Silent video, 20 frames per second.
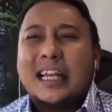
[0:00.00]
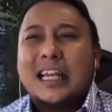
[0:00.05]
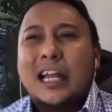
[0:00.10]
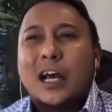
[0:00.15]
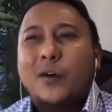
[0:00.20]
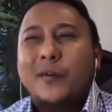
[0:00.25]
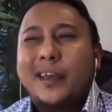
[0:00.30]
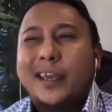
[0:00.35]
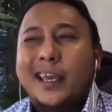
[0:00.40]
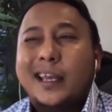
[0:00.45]

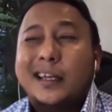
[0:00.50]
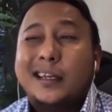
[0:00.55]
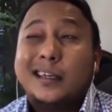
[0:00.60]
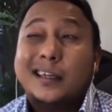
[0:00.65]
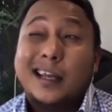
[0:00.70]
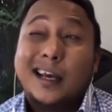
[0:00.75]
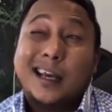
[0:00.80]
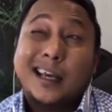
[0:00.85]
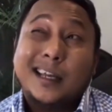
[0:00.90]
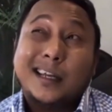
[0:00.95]
allow
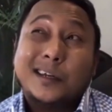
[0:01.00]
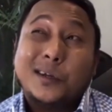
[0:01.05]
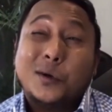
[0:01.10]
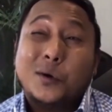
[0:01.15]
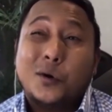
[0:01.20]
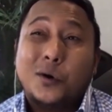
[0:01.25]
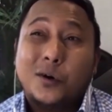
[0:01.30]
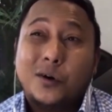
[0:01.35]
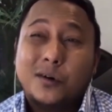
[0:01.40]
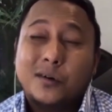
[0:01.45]
8-9
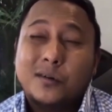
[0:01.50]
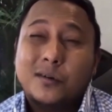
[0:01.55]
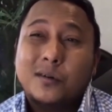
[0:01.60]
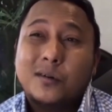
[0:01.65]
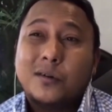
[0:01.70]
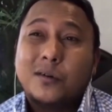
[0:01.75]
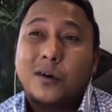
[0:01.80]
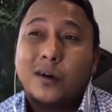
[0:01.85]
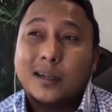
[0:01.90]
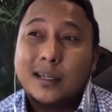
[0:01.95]

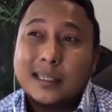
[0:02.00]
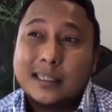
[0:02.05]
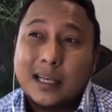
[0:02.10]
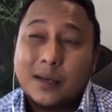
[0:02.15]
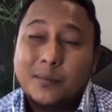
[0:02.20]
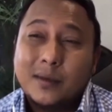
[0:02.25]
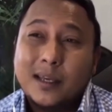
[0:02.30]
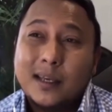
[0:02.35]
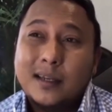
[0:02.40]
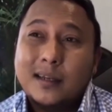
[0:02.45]
callers
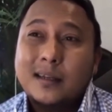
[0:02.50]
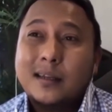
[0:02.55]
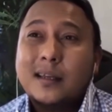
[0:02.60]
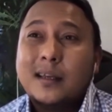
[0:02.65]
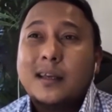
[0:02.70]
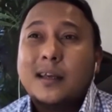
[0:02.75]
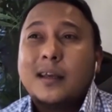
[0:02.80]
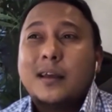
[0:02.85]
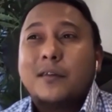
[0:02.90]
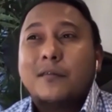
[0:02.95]
coming in,
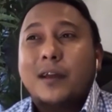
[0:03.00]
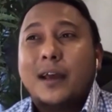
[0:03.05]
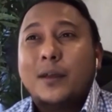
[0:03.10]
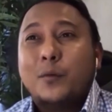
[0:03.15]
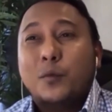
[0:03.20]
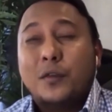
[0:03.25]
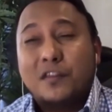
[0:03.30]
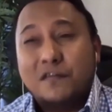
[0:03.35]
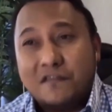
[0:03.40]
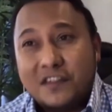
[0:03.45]

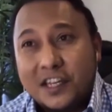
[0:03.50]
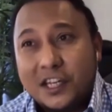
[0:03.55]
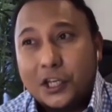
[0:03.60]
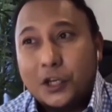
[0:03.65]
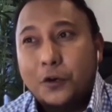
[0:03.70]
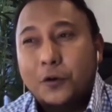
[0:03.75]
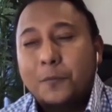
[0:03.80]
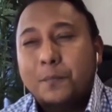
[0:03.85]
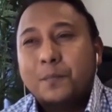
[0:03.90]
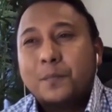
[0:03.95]
right, with
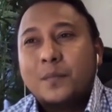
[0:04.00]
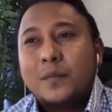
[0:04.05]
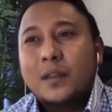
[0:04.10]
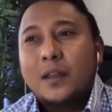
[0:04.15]
video.